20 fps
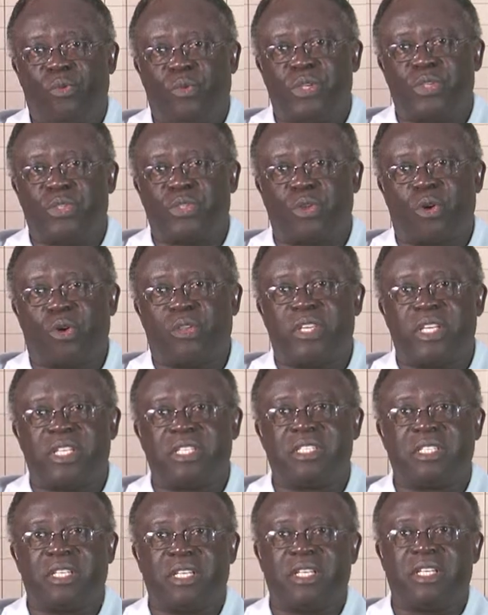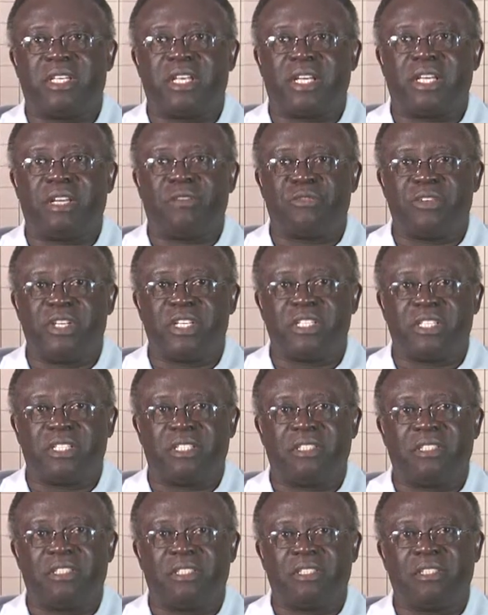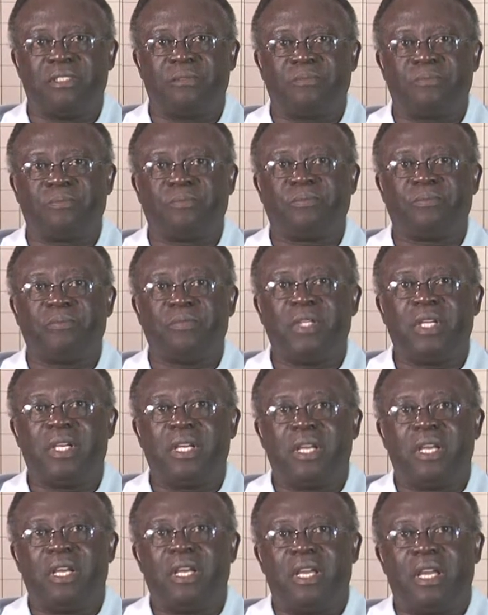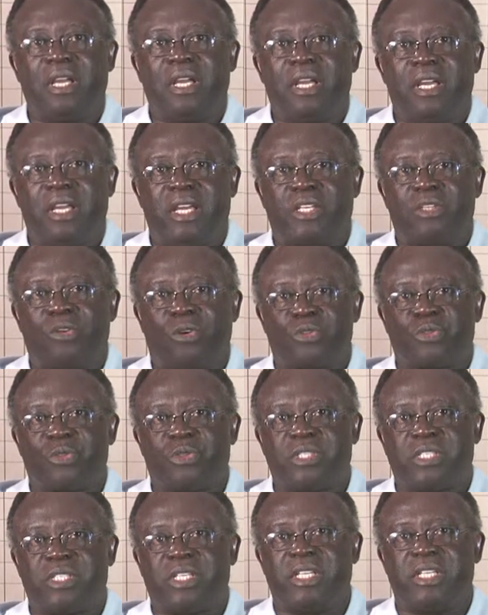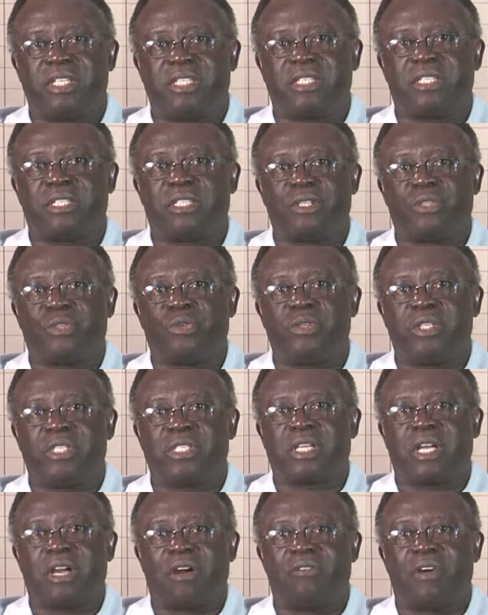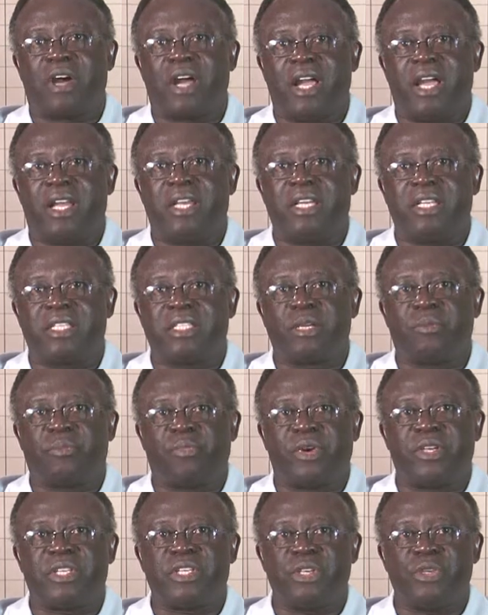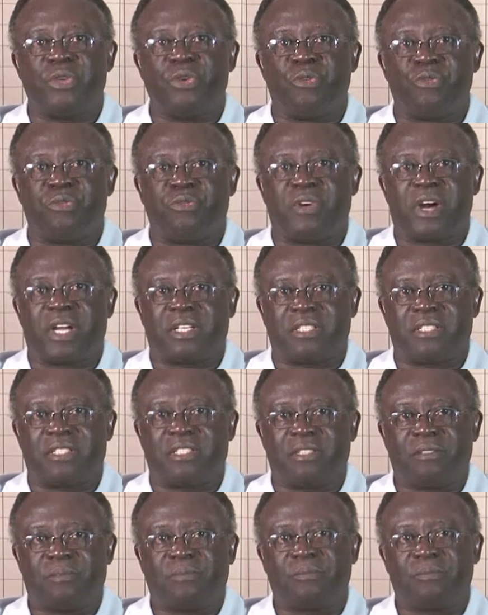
We saw this in the definitions. It also seeks to discover and interpret new facts.